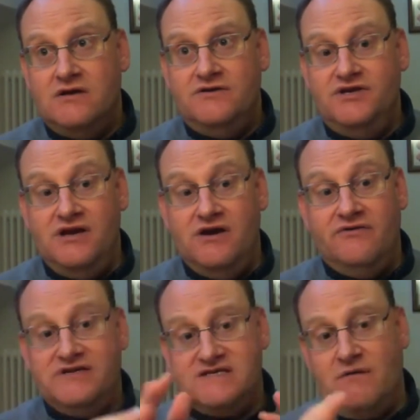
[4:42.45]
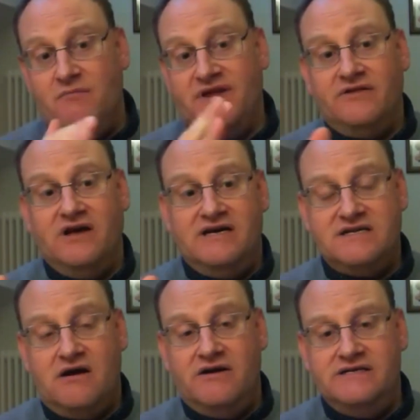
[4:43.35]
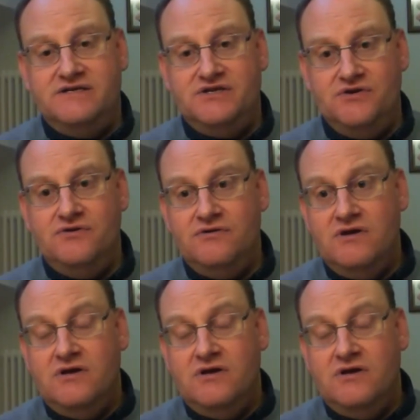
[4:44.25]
year, this is something that I started to do,